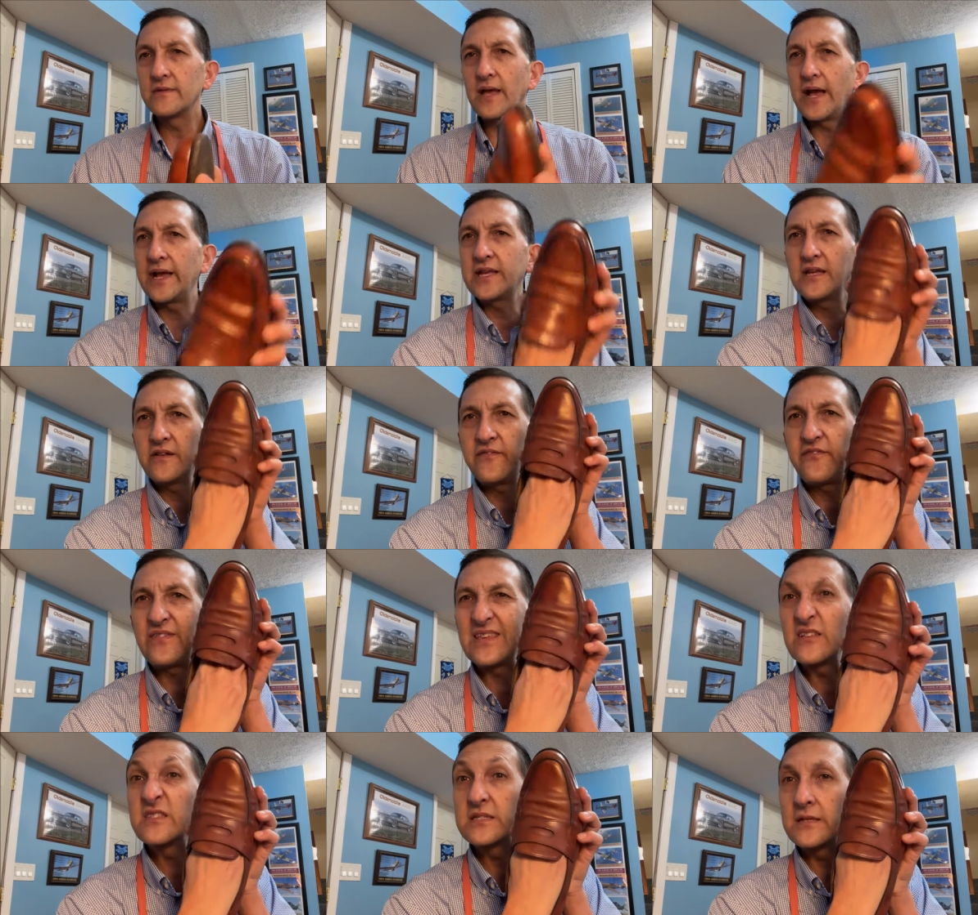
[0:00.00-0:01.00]
I can
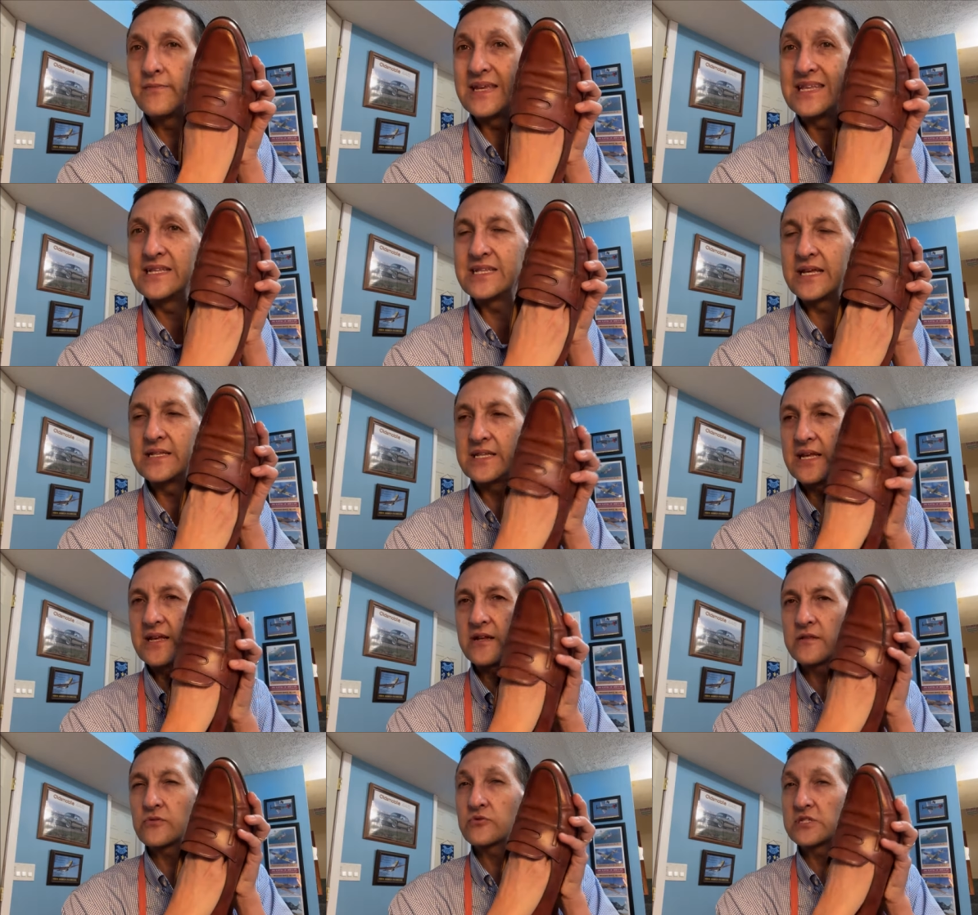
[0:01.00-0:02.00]
feel some indenting,
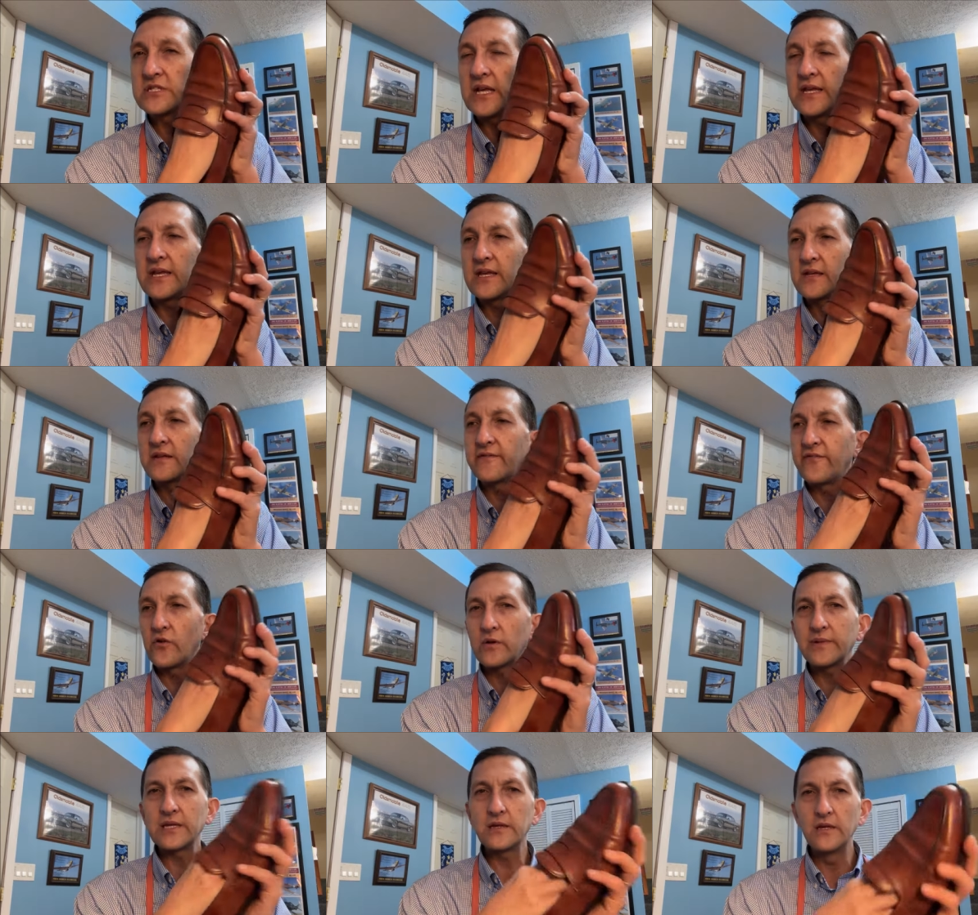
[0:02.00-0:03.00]
in other words, taking
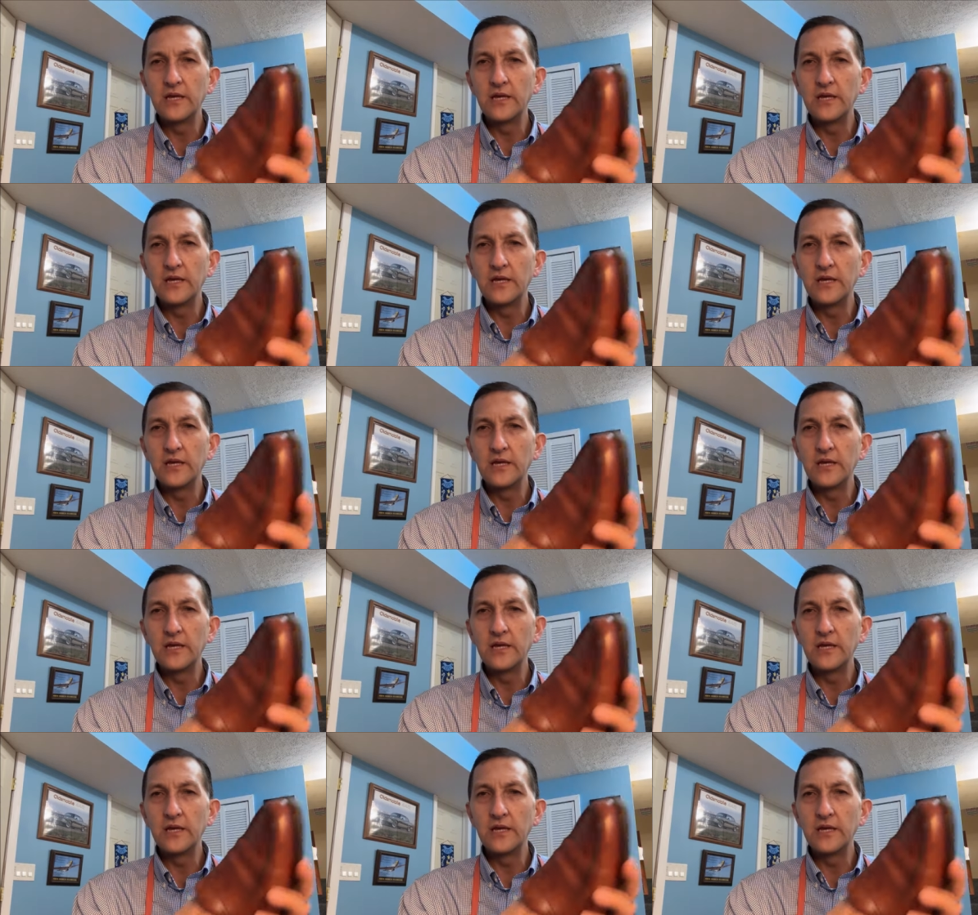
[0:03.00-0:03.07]
conforming,